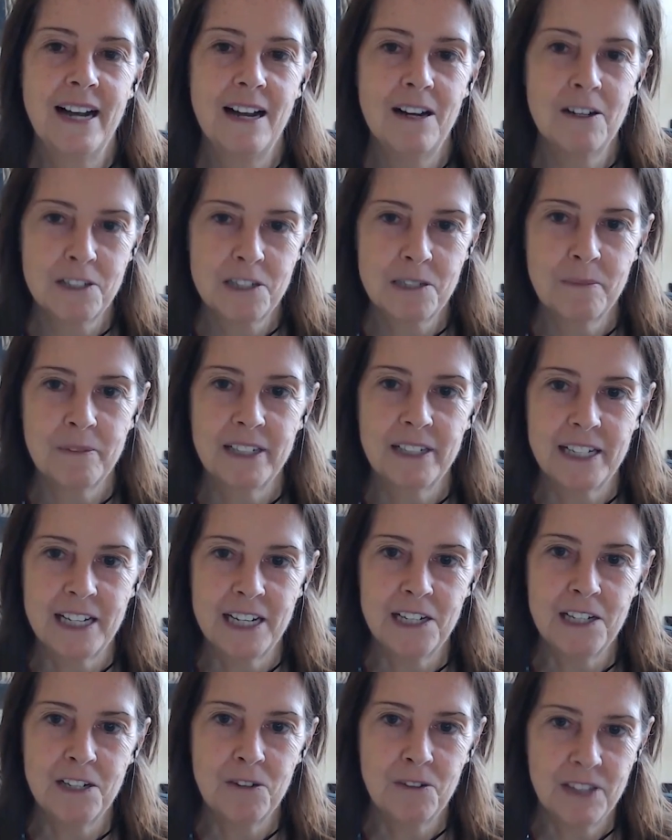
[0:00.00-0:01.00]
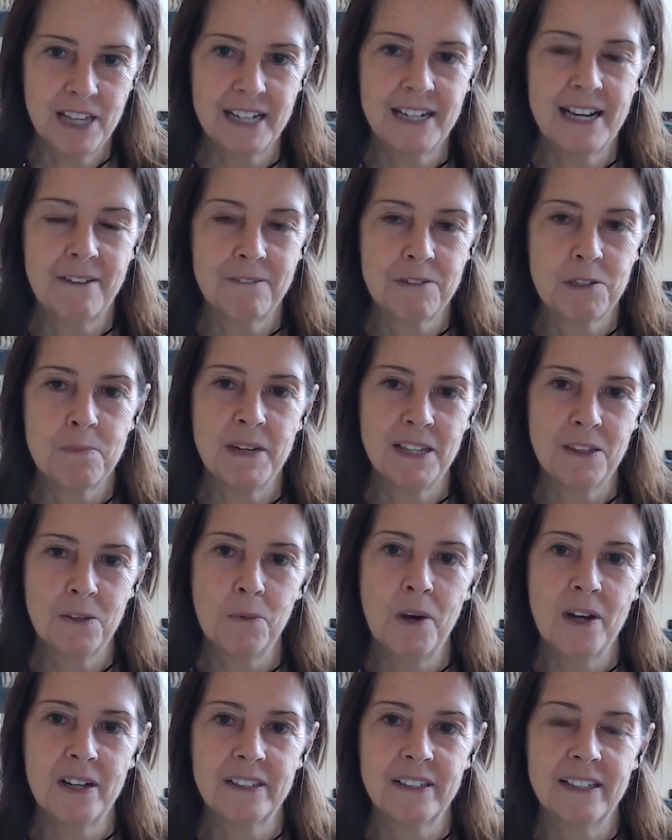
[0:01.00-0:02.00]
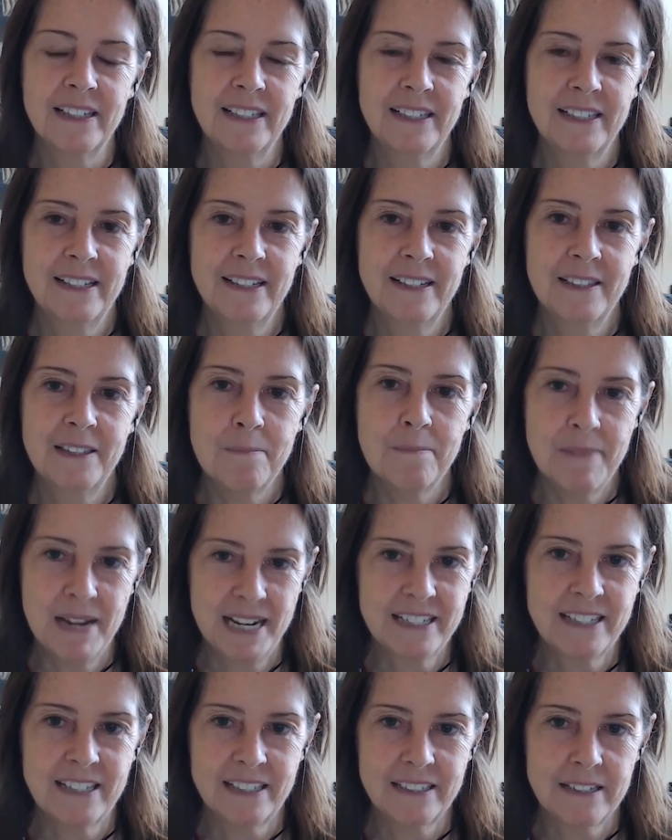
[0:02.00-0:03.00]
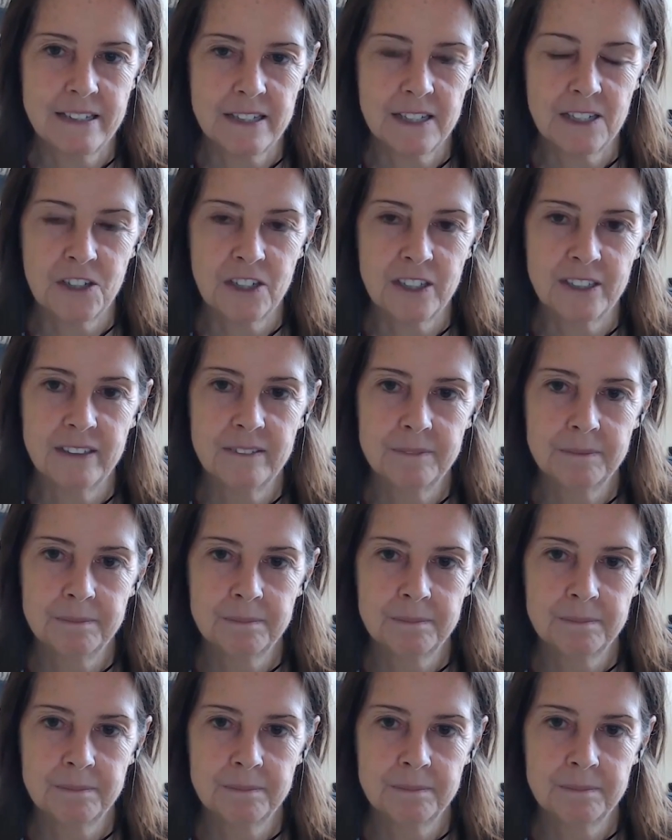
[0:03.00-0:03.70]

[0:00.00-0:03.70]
Ultimately, you then have to be the one that makes that decision.